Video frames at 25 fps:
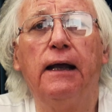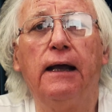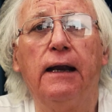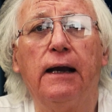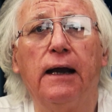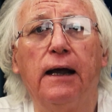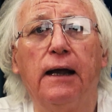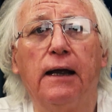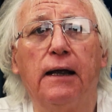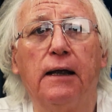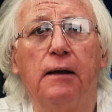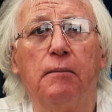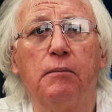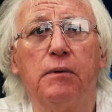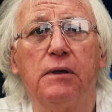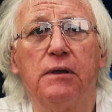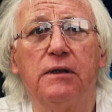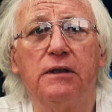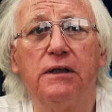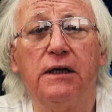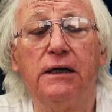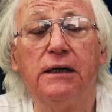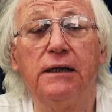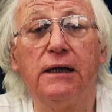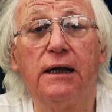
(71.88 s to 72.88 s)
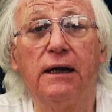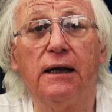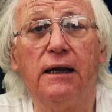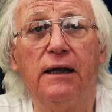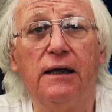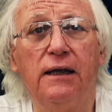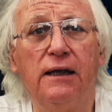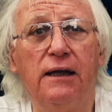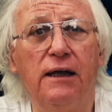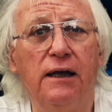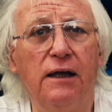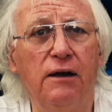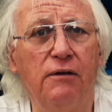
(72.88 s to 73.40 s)
in a
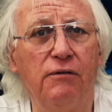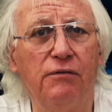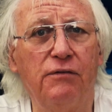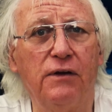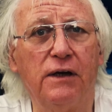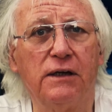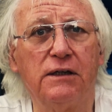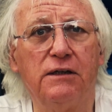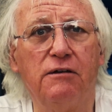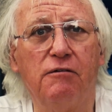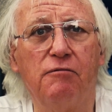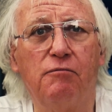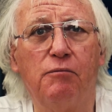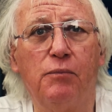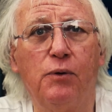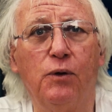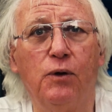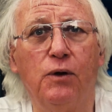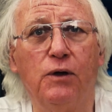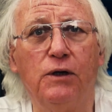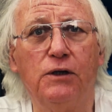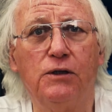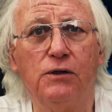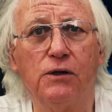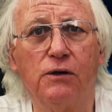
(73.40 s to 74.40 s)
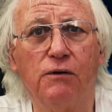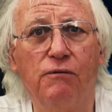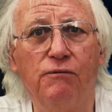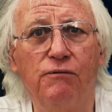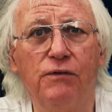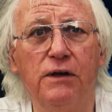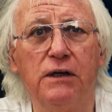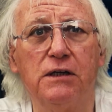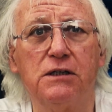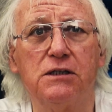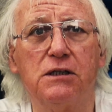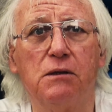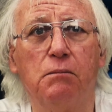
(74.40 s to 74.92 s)
pathetically ineffective ploy to
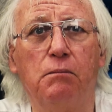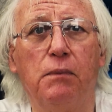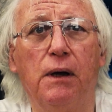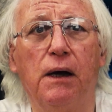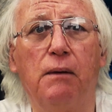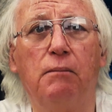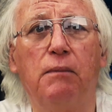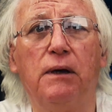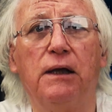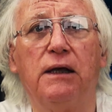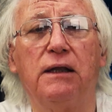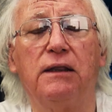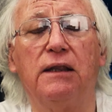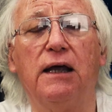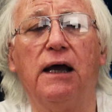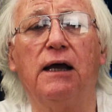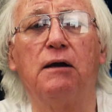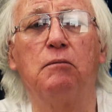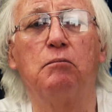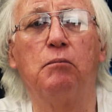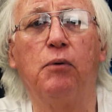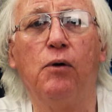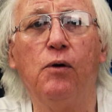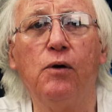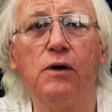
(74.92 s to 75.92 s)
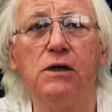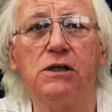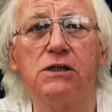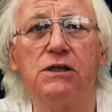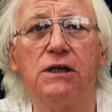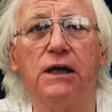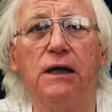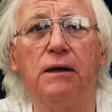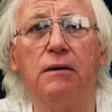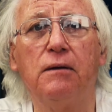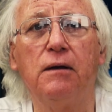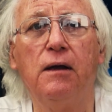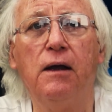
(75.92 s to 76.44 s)
convince the public that
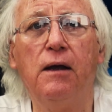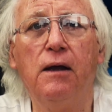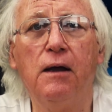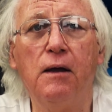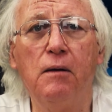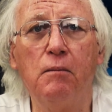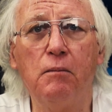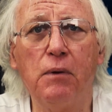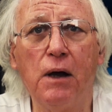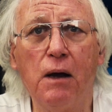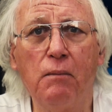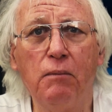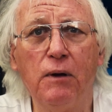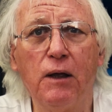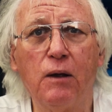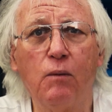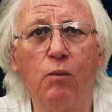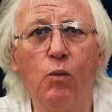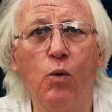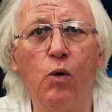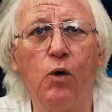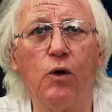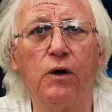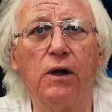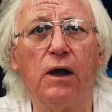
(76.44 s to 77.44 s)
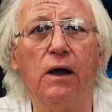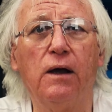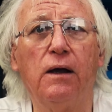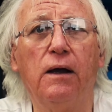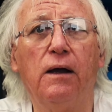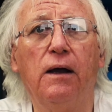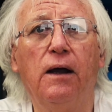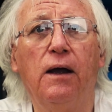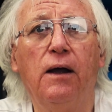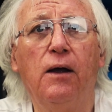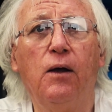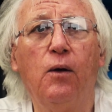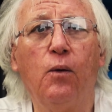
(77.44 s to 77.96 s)
poisoning public water
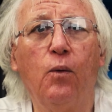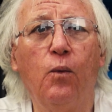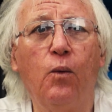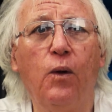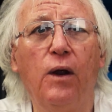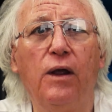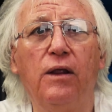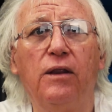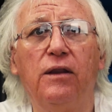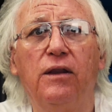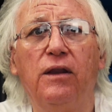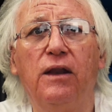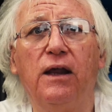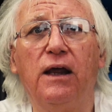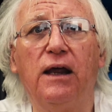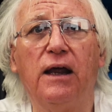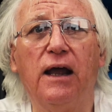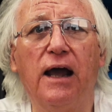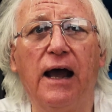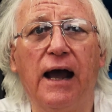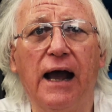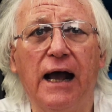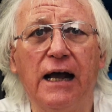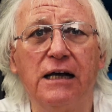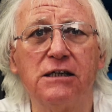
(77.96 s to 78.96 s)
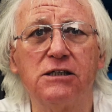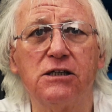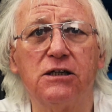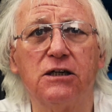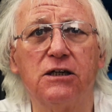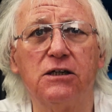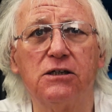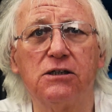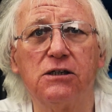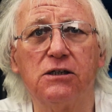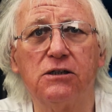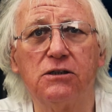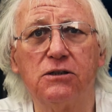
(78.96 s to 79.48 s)
with the
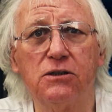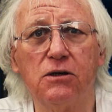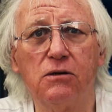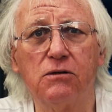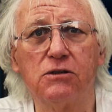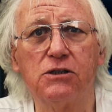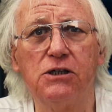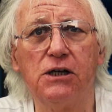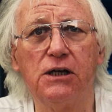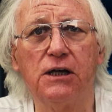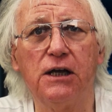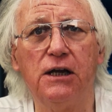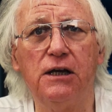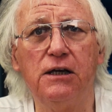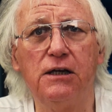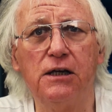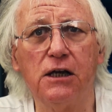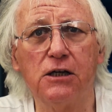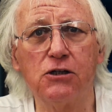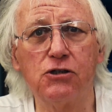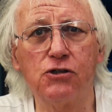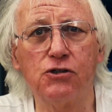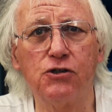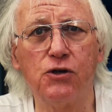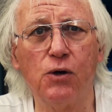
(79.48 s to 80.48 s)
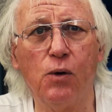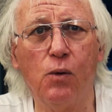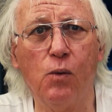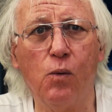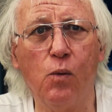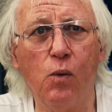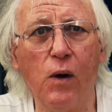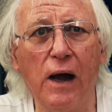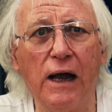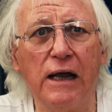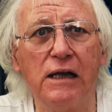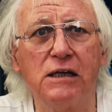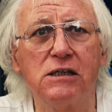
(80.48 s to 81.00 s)
hazardous toxic industrial
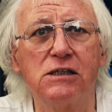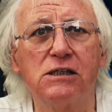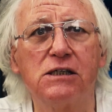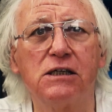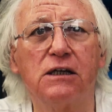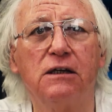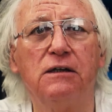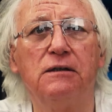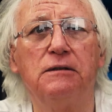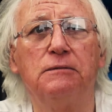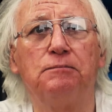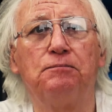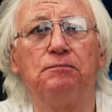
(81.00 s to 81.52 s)
waste